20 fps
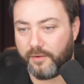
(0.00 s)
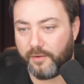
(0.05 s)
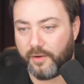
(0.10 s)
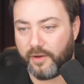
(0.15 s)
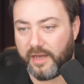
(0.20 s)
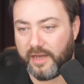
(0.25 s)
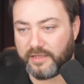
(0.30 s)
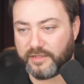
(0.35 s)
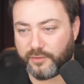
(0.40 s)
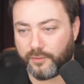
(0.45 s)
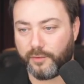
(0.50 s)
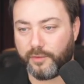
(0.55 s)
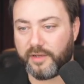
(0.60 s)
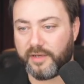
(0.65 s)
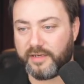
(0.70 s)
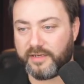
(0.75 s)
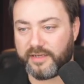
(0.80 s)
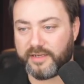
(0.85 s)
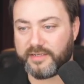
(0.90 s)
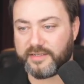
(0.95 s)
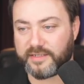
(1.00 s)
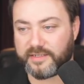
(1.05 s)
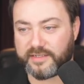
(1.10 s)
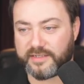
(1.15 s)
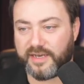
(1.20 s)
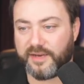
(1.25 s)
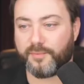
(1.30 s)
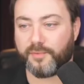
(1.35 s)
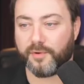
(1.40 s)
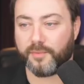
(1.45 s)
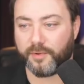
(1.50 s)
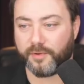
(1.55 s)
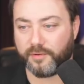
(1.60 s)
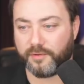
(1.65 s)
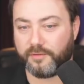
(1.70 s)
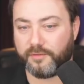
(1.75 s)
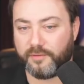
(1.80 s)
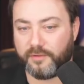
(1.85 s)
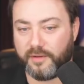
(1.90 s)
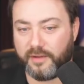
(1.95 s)
As all ideas are
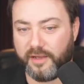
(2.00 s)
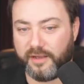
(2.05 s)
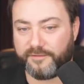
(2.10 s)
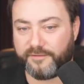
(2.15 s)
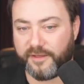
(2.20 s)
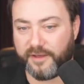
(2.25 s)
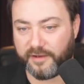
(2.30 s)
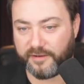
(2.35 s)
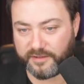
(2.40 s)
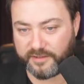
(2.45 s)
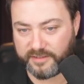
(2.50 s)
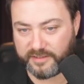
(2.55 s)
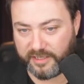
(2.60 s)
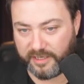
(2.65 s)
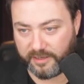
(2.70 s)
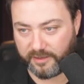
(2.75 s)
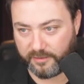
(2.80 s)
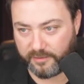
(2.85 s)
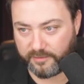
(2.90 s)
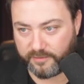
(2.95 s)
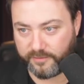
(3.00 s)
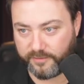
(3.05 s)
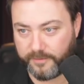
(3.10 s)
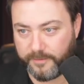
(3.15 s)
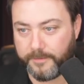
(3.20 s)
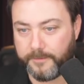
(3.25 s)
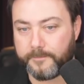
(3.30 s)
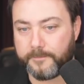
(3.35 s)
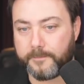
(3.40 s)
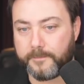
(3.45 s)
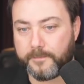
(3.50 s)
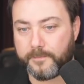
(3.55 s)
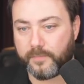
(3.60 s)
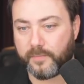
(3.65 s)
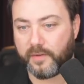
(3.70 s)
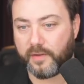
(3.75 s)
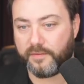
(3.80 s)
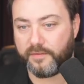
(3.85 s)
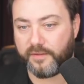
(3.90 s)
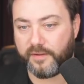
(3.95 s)
separable, if they are distinct,
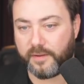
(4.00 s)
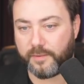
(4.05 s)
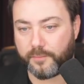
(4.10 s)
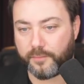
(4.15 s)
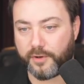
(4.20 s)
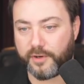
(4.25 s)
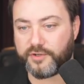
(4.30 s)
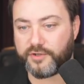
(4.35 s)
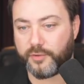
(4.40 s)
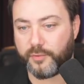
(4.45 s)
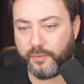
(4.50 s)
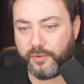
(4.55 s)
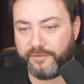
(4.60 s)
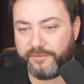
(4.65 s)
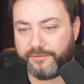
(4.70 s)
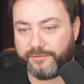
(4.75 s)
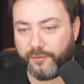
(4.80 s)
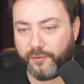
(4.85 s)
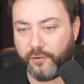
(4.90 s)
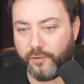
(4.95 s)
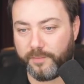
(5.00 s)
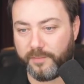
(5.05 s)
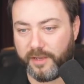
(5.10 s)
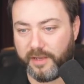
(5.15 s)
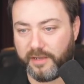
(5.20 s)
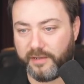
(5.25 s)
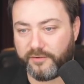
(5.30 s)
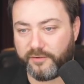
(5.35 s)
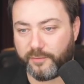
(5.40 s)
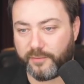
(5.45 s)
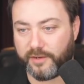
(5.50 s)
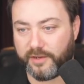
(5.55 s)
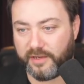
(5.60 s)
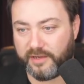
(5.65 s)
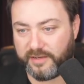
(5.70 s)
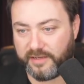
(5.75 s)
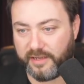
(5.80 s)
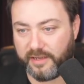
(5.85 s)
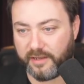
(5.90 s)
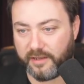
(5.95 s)
the impression we form into an
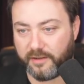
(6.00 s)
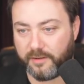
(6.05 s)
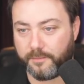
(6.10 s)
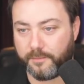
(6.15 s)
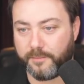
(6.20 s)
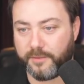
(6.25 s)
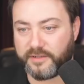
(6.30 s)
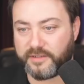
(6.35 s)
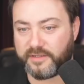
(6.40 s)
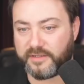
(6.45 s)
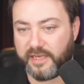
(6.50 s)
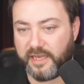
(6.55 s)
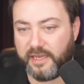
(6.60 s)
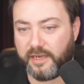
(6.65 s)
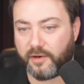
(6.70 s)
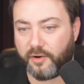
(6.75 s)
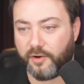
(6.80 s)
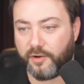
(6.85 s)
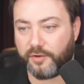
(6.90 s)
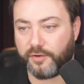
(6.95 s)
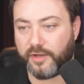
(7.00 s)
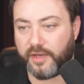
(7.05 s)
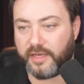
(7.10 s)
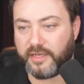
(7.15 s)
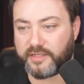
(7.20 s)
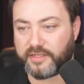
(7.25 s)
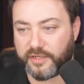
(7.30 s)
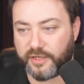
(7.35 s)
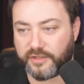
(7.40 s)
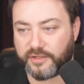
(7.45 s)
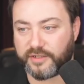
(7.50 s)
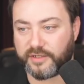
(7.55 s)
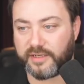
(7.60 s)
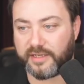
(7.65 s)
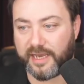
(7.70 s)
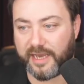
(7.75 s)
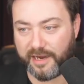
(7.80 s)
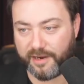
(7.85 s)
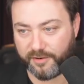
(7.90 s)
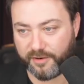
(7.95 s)
idea must take on a certain
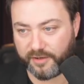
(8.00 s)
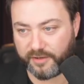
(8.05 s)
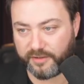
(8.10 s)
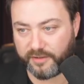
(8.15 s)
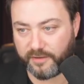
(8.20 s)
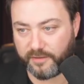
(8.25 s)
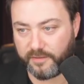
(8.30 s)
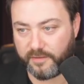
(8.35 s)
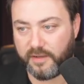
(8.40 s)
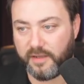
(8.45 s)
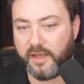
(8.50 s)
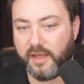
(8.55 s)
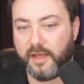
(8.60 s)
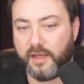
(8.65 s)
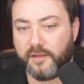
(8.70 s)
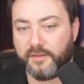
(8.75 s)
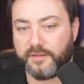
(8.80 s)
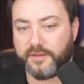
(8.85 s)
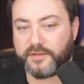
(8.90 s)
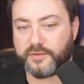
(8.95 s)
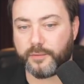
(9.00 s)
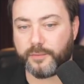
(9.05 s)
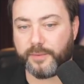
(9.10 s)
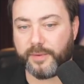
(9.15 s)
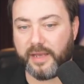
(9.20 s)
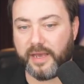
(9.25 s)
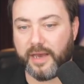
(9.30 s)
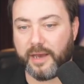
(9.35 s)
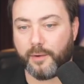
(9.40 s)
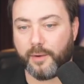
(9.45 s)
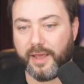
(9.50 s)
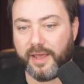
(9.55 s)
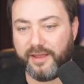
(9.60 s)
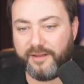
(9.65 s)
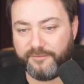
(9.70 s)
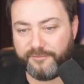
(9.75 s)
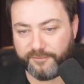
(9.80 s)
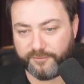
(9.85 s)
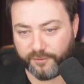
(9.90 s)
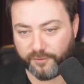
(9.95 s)
character. This would be our
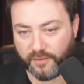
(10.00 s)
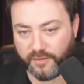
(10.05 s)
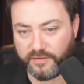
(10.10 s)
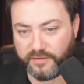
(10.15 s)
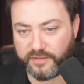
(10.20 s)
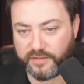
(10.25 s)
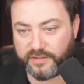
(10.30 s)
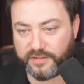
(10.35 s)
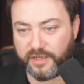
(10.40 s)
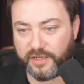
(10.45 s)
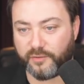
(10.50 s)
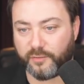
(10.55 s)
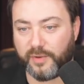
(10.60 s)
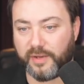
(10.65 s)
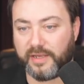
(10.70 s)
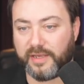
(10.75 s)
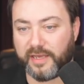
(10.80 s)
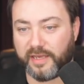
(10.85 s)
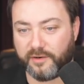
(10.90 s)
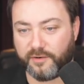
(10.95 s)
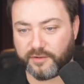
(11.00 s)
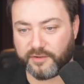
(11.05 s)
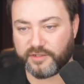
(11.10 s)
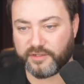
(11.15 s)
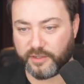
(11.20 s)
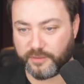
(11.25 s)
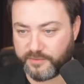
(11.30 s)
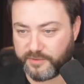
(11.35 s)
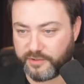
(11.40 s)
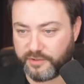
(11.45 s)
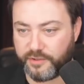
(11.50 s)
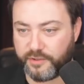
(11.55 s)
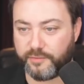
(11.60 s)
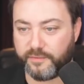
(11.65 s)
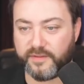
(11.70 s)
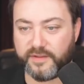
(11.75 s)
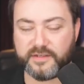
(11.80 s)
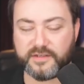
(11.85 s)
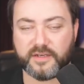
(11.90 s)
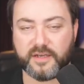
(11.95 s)
inference, and we cannot
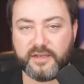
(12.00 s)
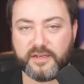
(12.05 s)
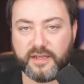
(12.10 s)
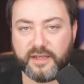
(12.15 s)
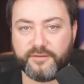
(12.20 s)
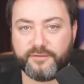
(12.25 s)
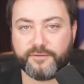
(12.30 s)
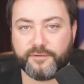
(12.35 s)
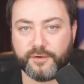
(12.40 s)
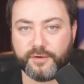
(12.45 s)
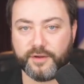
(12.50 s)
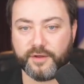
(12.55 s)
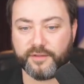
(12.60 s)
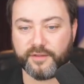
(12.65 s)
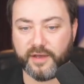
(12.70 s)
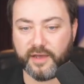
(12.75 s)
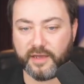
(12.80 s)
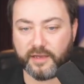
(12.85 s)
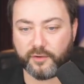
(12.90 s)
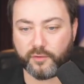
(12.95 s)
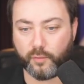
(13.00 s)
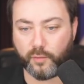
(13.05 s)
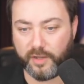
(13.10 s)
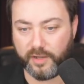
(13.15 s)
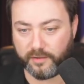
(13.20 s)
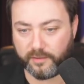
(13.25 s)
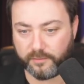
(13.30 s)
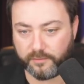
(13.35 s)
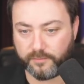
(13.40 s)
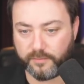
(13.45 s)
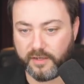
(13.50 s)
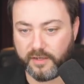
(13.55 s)
substitute this idea for another at will.